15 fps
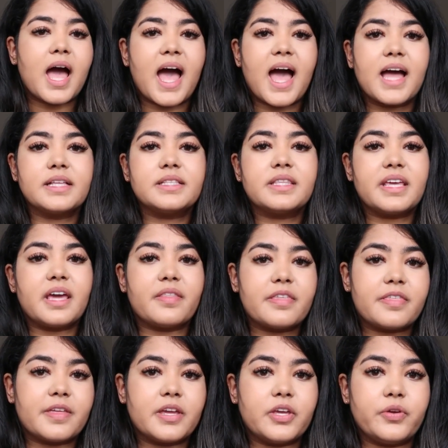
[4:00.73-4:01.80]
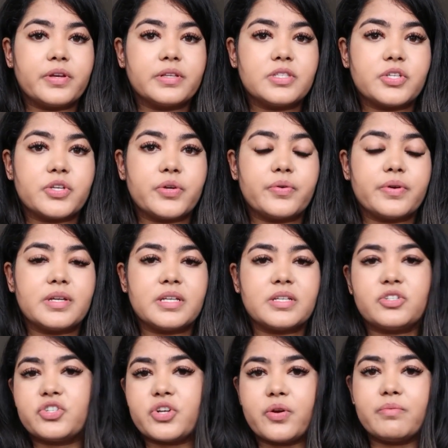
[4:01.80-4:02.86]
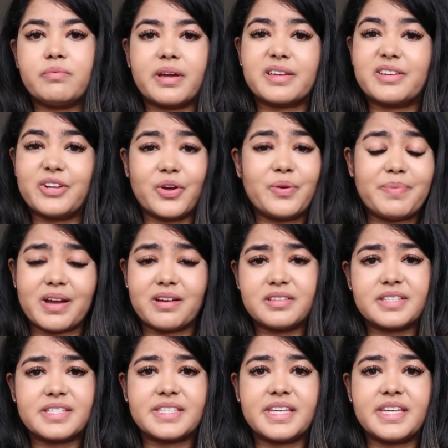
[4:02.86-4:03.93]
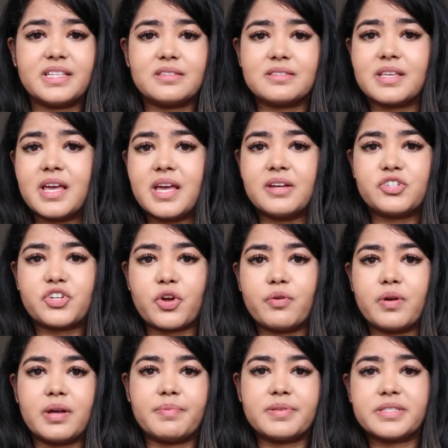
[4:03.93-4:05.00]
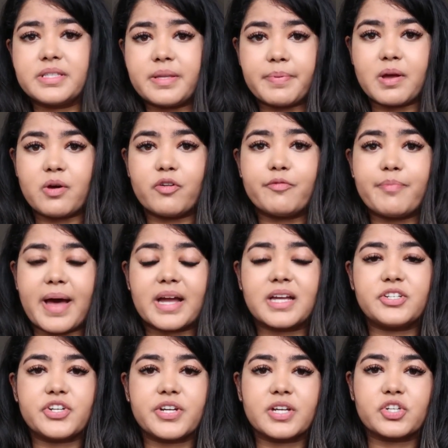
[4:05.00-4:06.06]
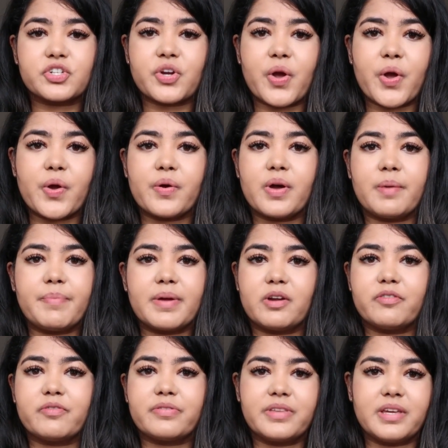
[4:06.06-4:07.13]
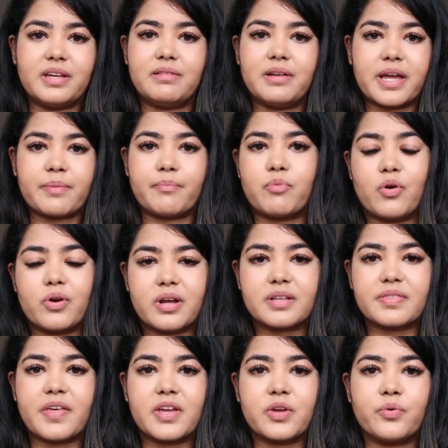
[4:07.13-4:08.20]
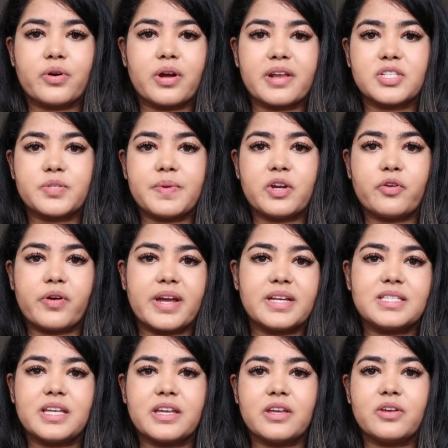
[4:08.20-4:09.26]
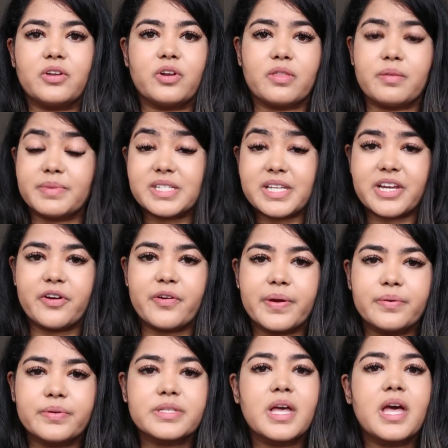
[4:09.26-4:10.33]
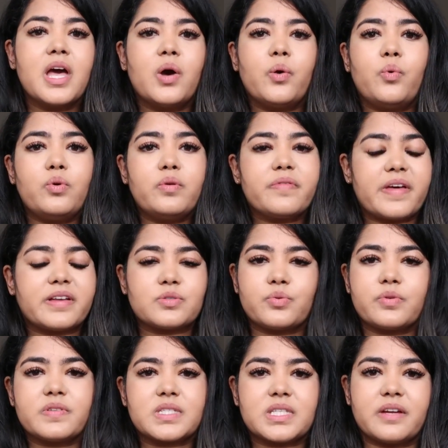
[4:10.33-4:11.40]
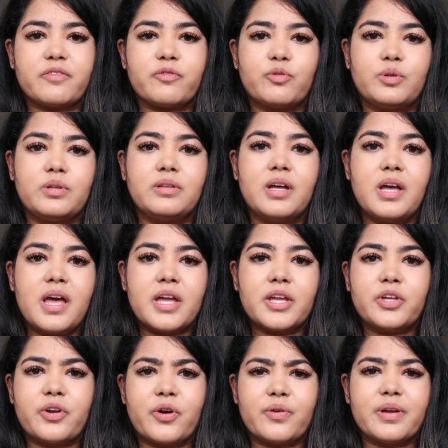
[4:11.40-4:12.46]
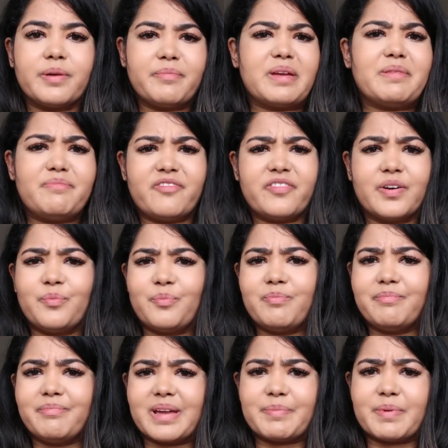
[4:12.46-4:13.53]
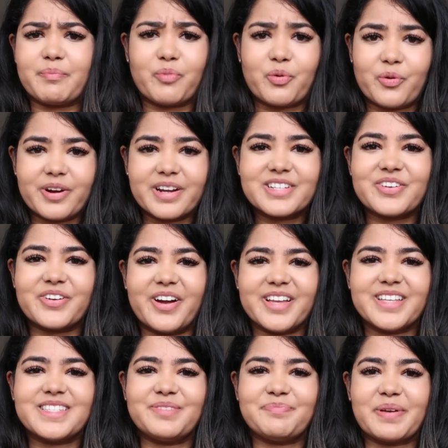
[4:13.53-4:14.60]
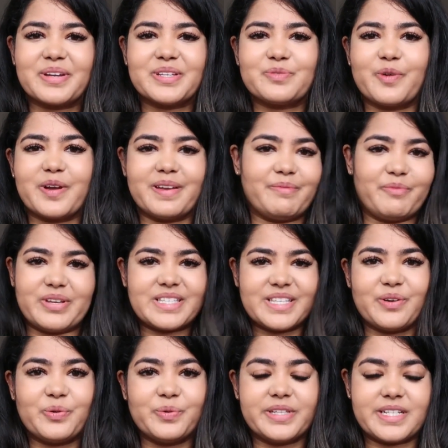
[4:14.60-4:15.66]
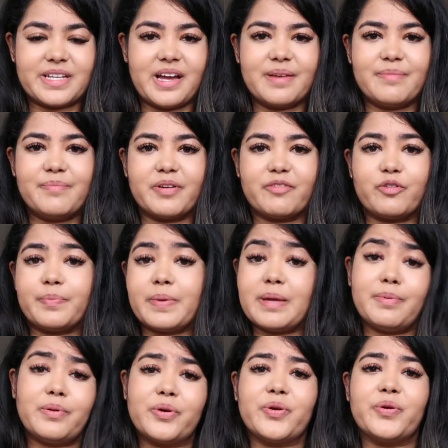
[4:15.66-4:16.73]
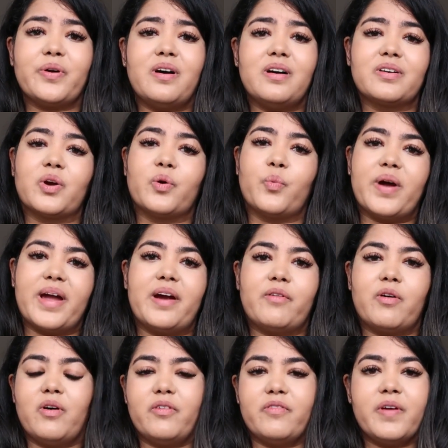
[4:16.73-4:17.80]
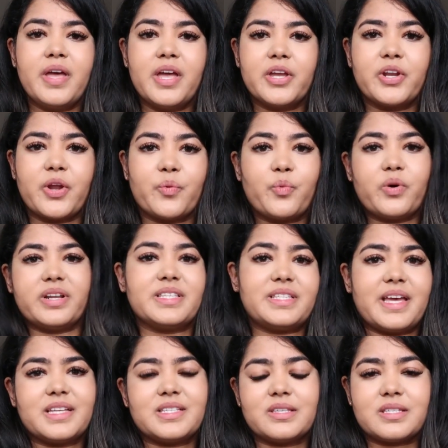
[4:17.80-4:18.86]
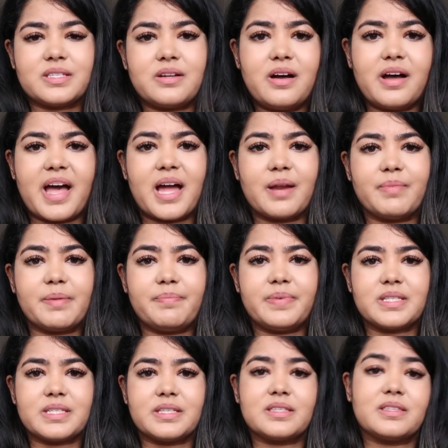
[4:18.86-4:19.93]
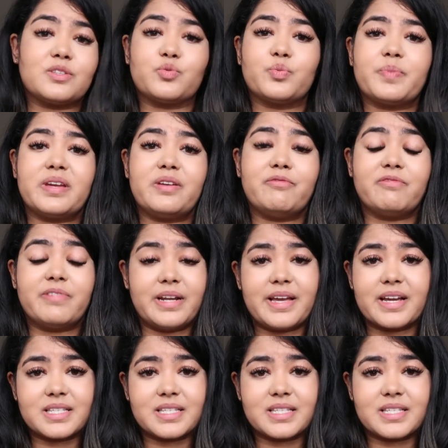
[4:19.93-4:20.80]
And the other thing you can do is show behind the scenes, show a snippet of packaging, show a bit of the product that you're going to be creating, the materials, all of that sort of stuff will, it may feel maybe boring to us because we see it all the time, but for people who aren't aware of, what it takes to start a handmade business, this would be really